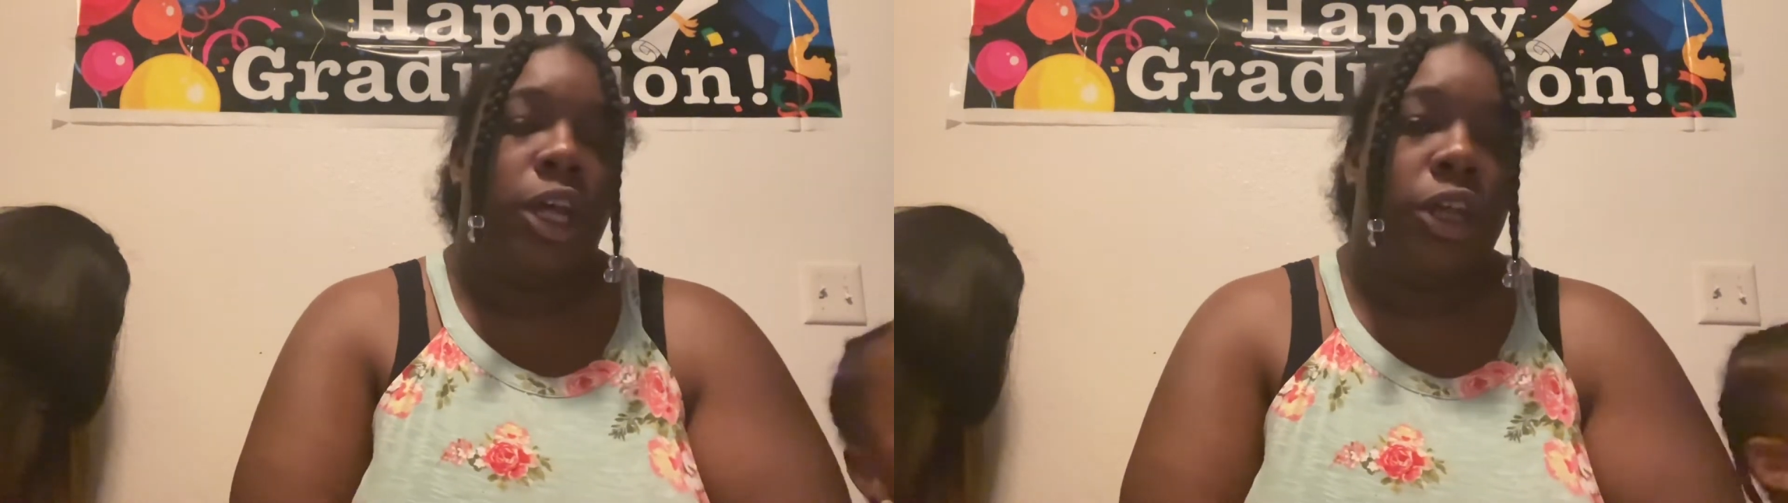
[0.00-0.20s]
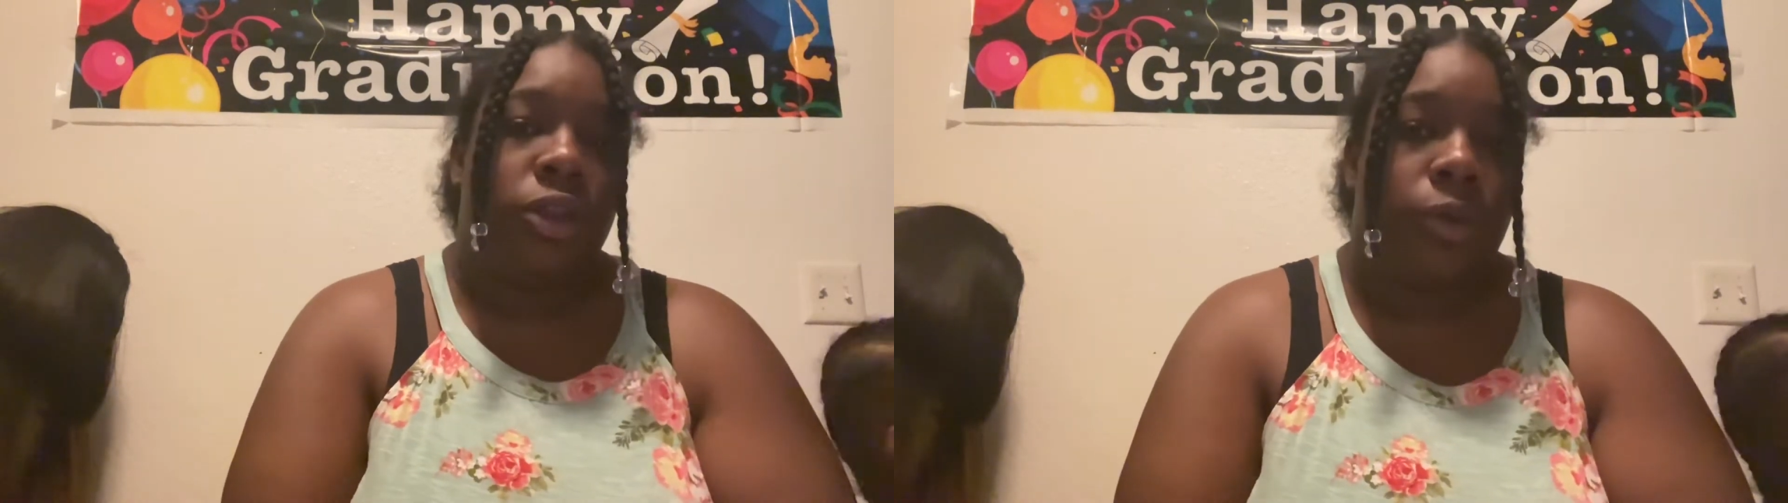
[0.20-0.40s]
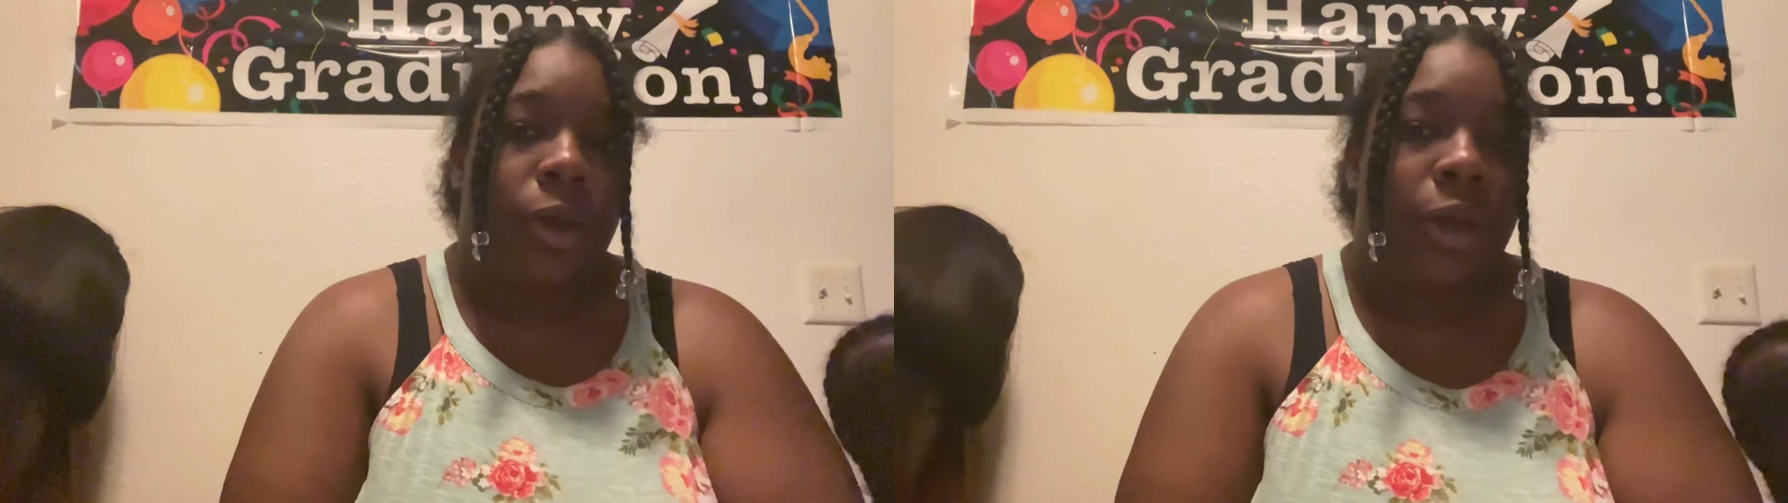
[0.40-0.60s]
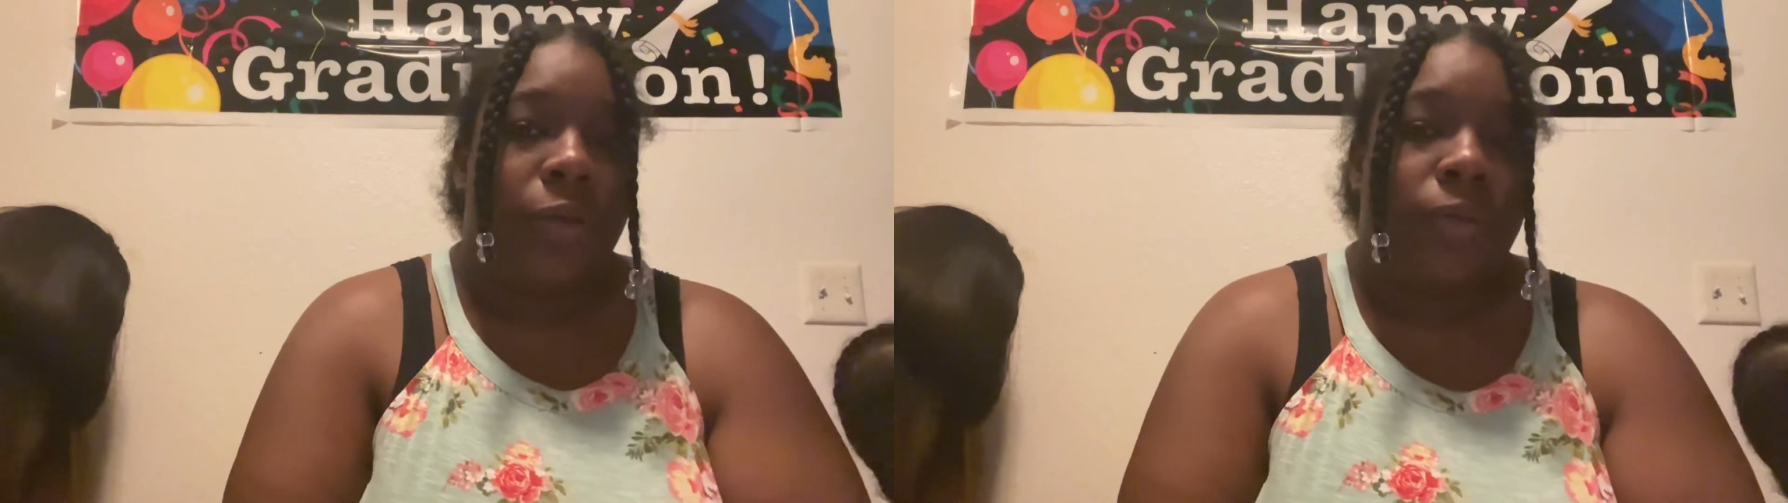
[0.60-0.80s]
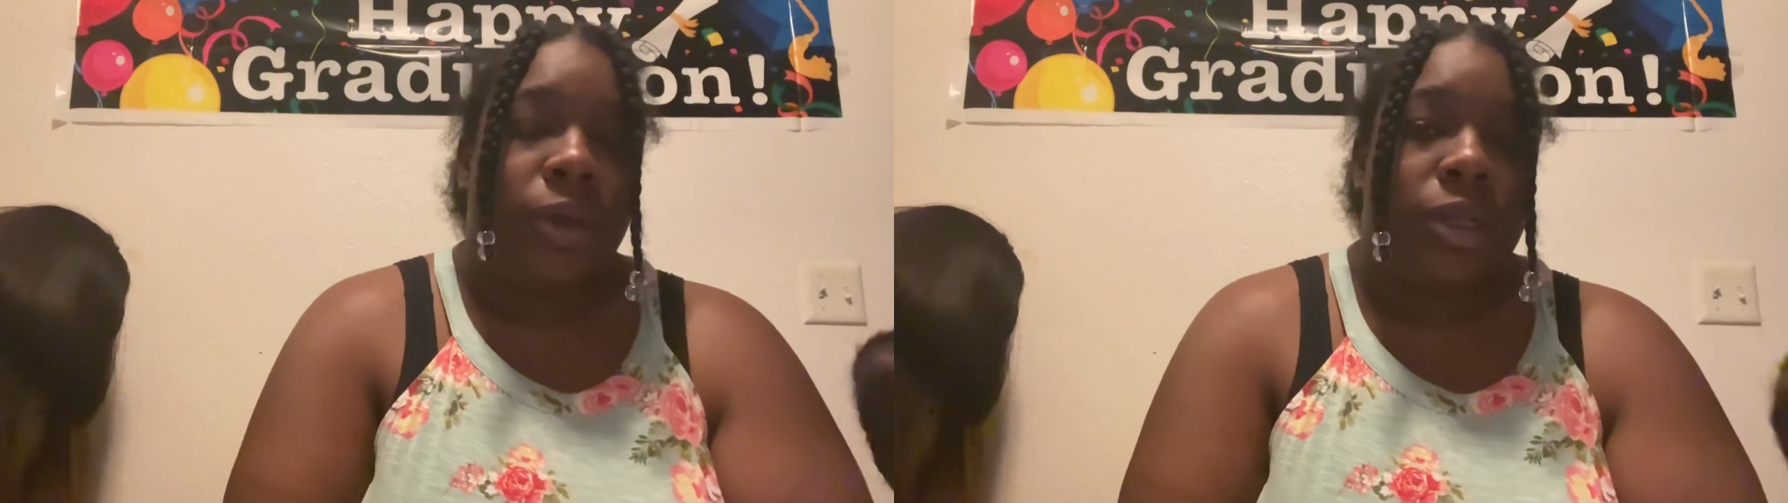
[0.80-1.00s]
12
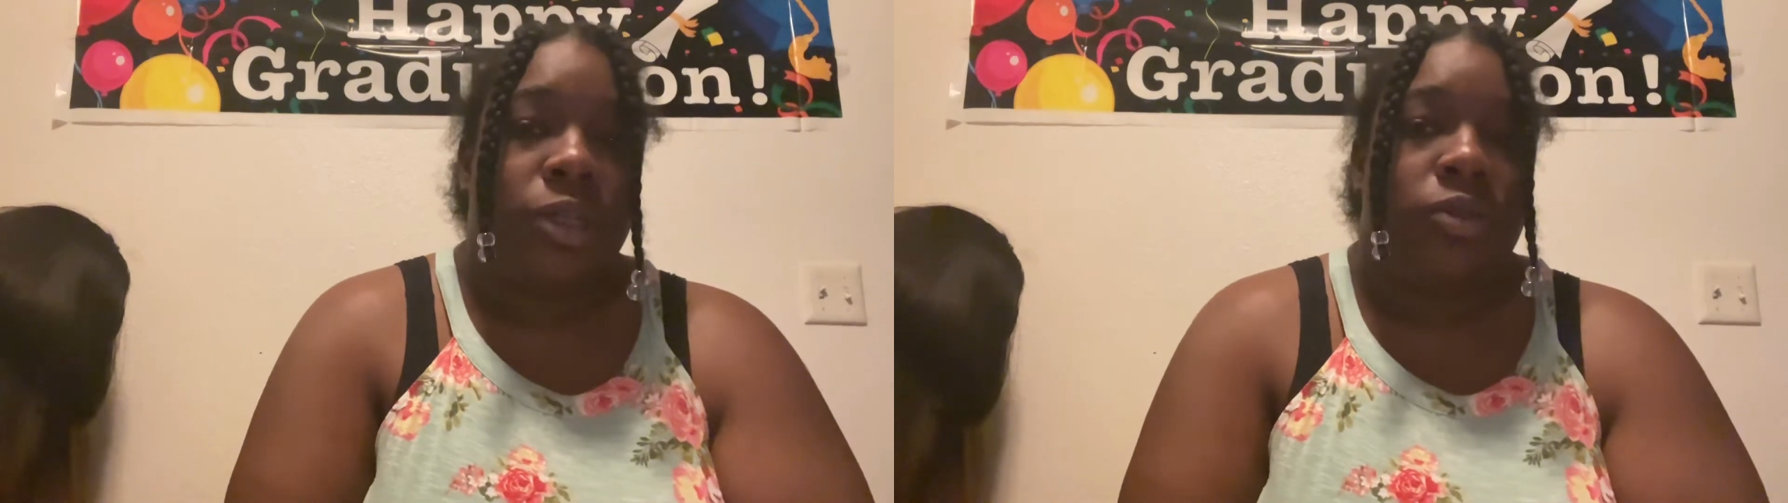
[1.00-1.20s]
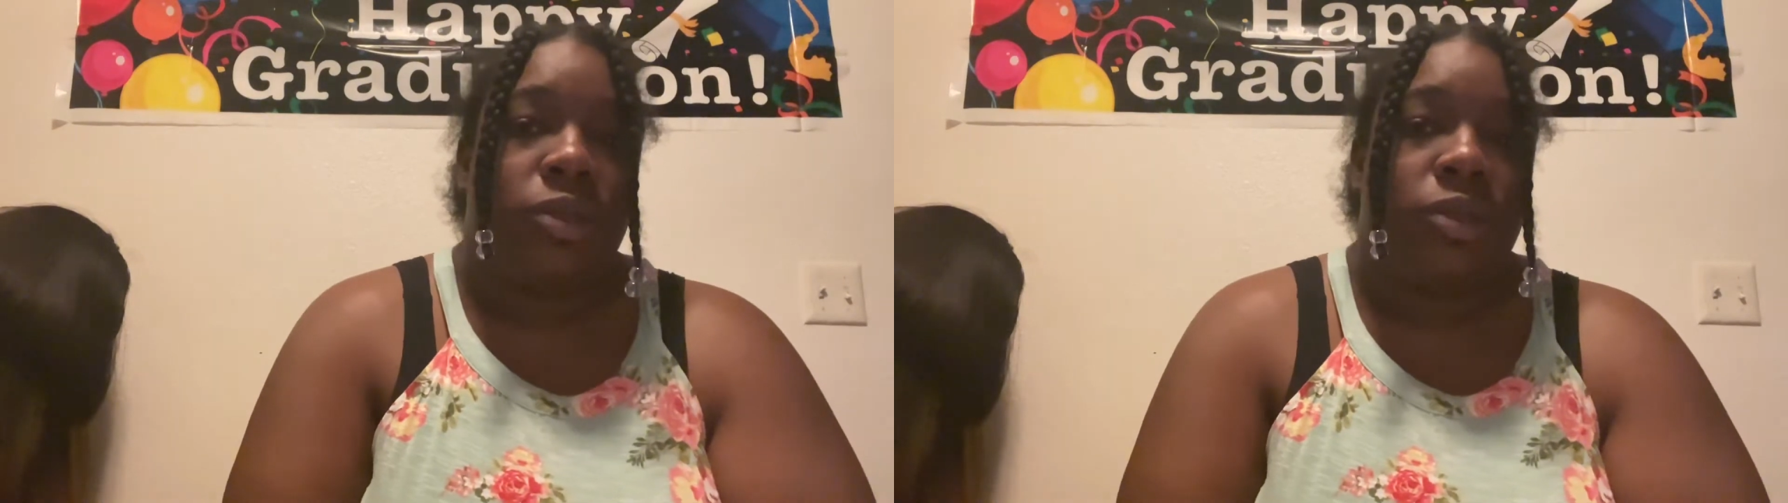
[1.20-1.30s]
little